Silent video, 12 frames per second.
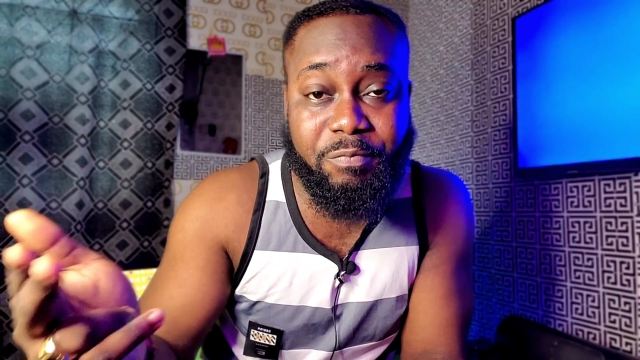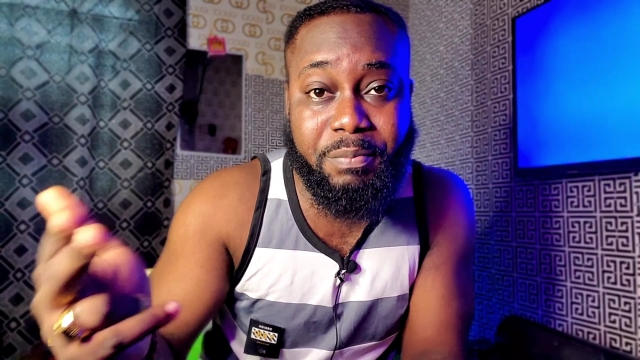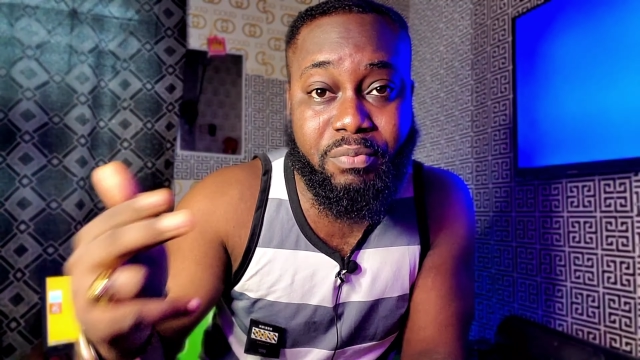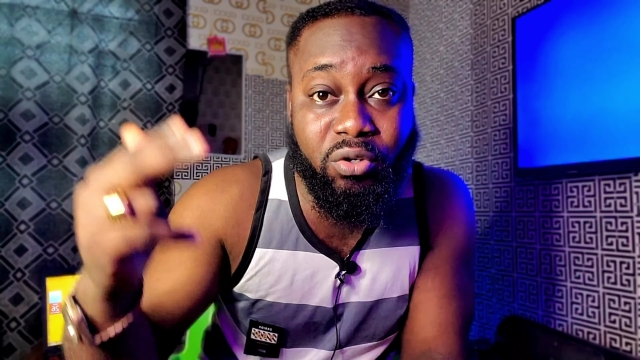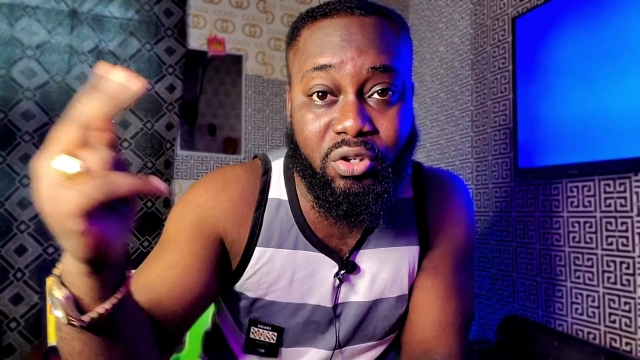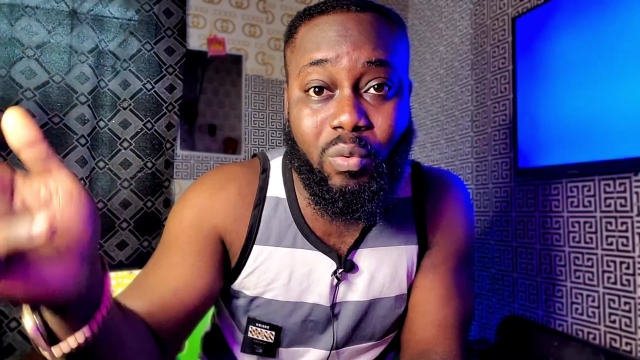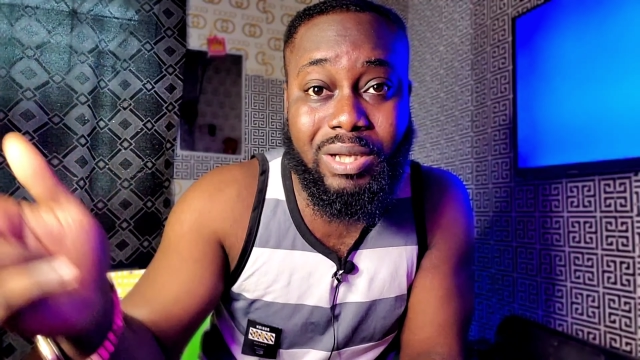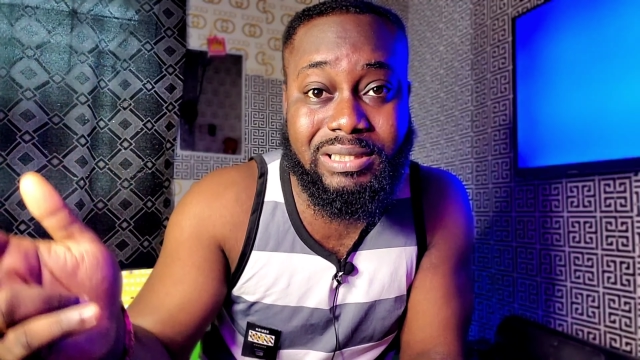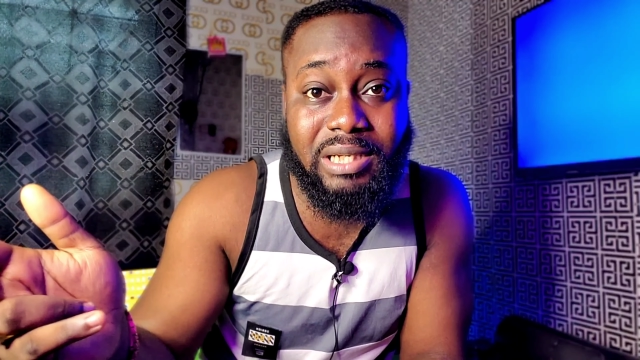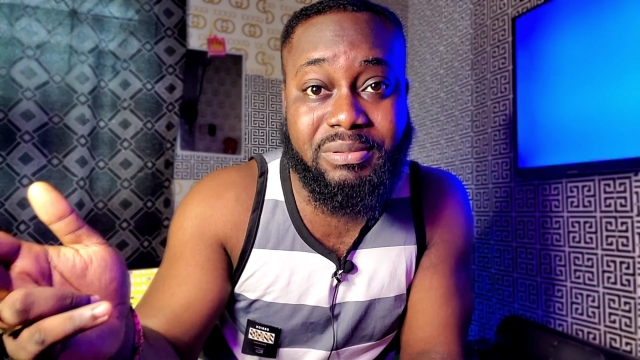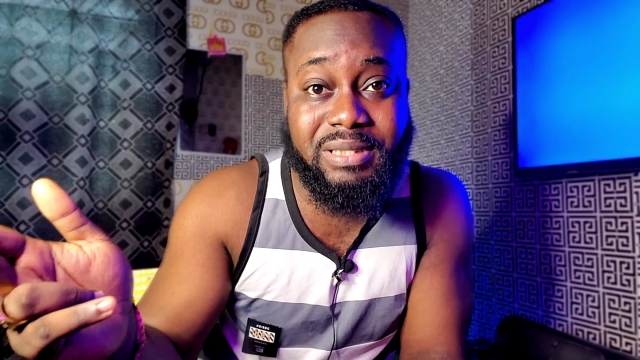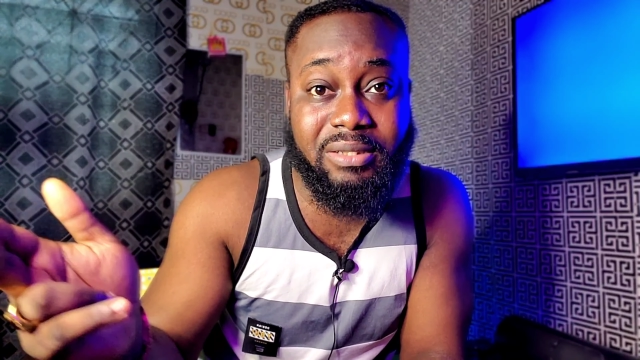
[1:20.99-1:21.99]
people on your
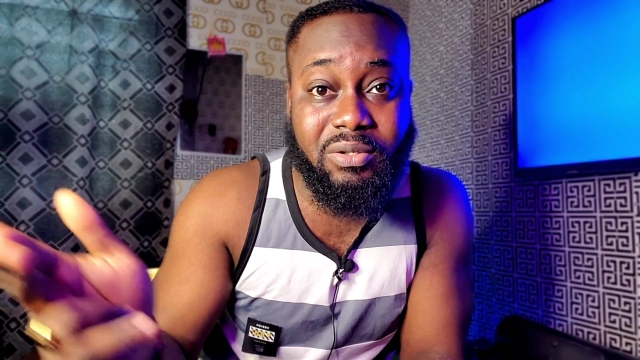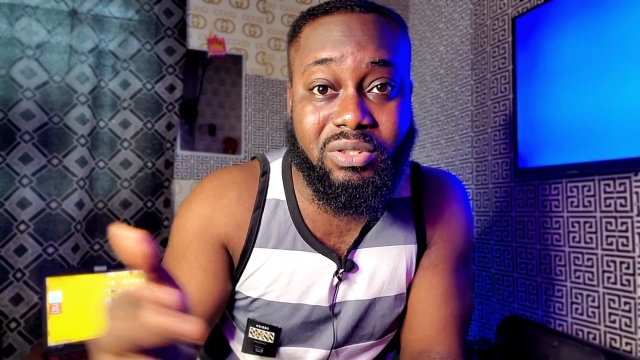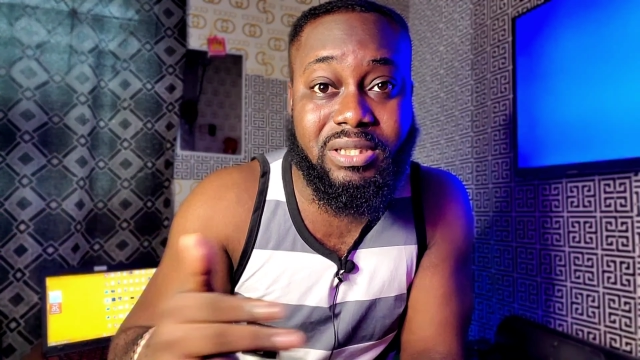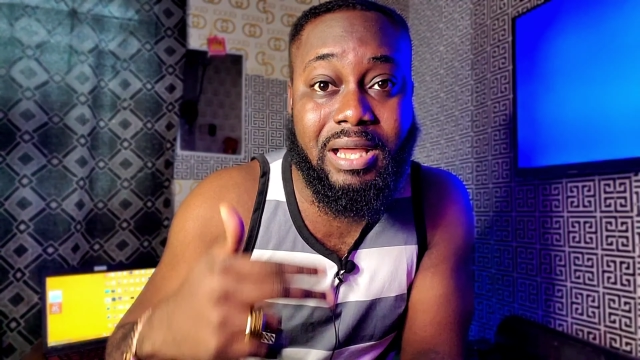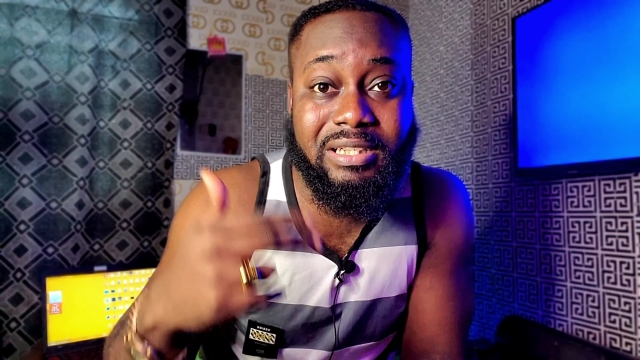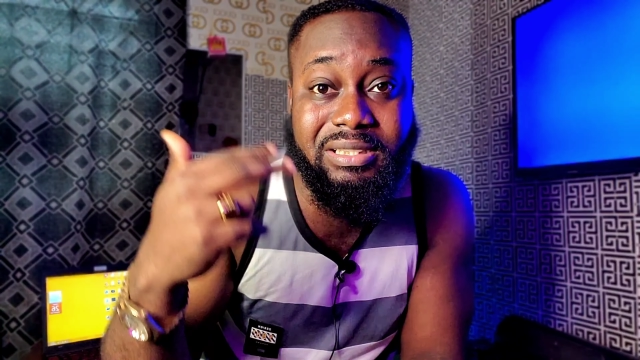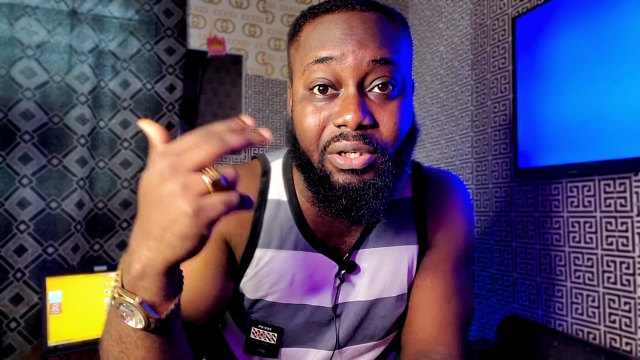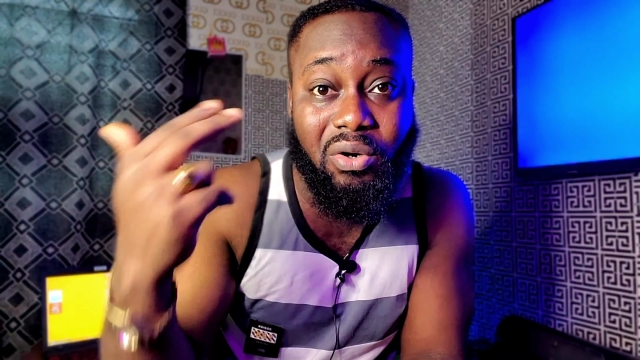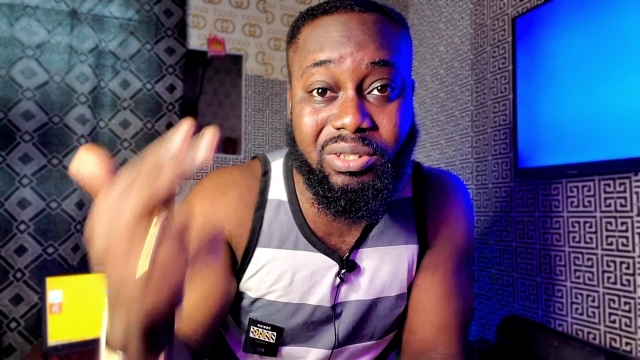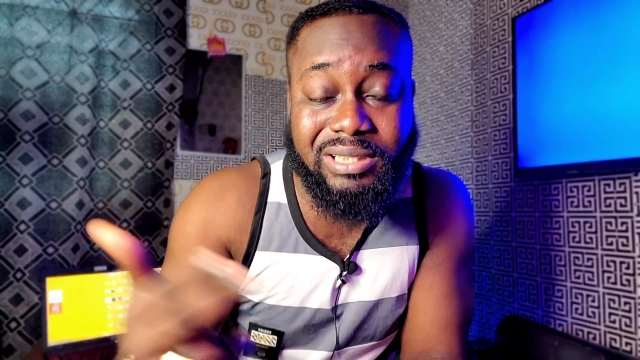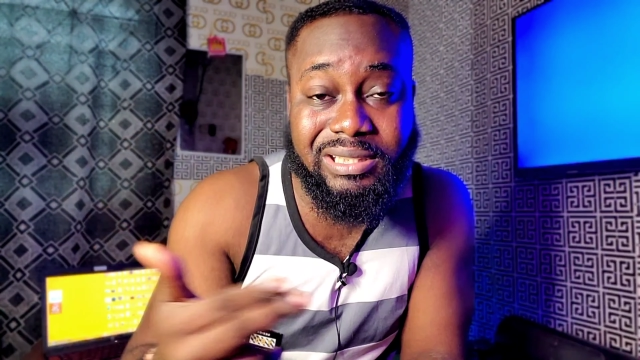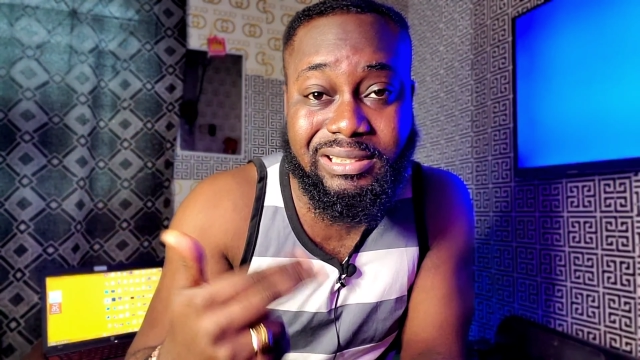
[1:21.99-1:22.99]
WhatsApp status, and the
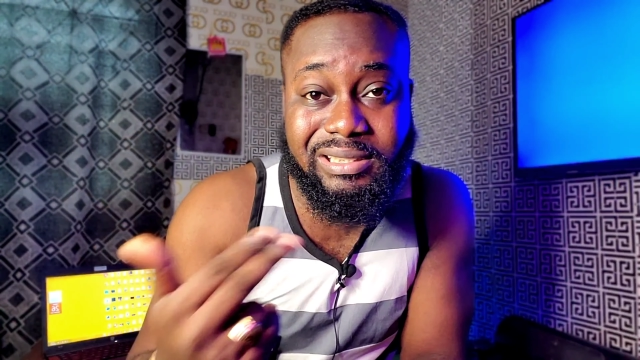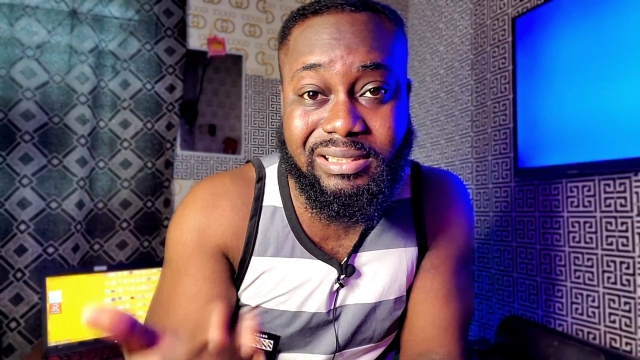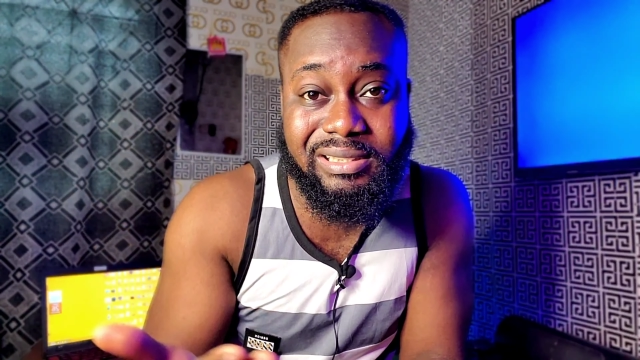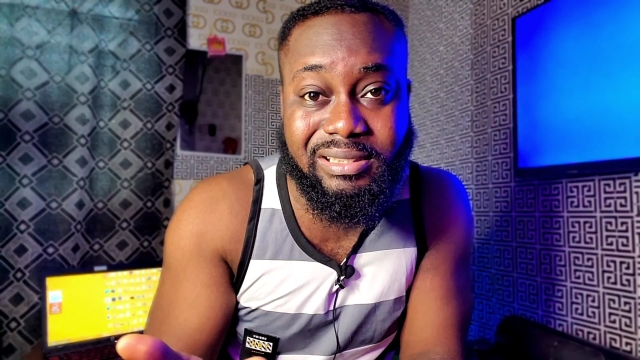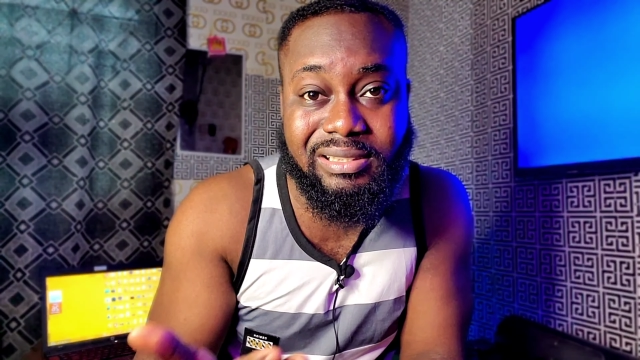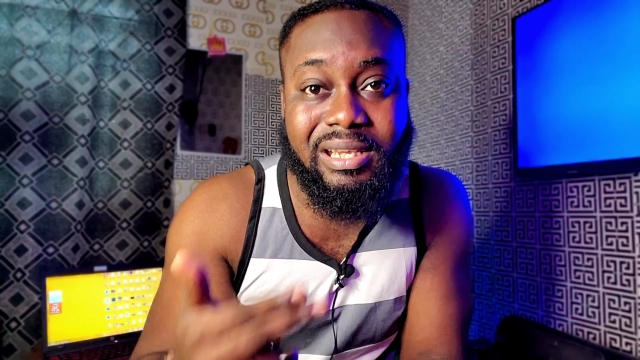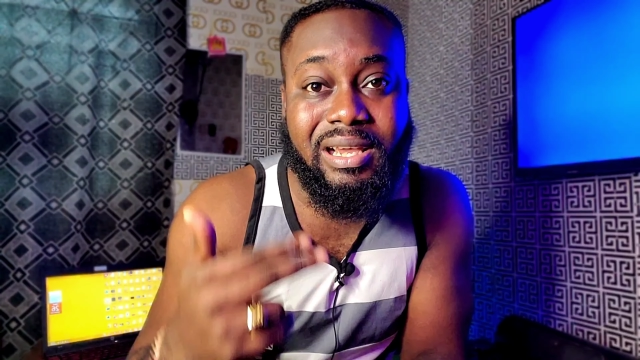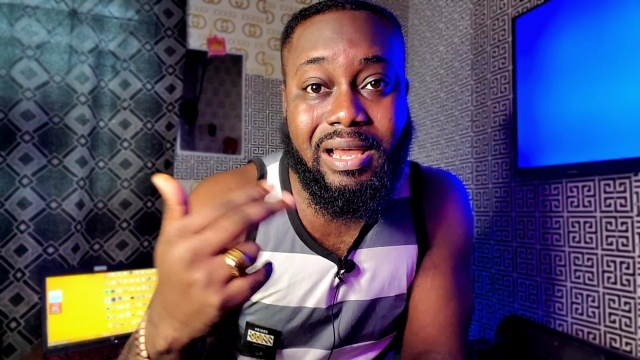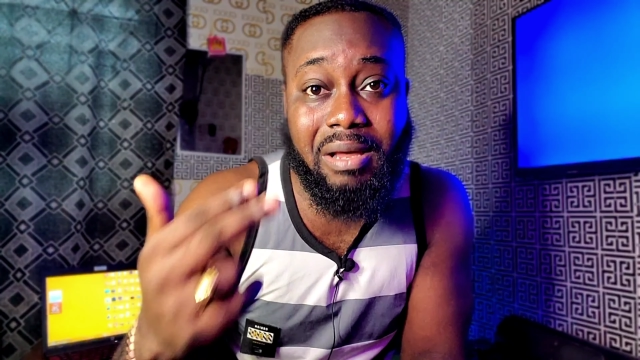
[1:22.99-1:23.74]
audience sees it,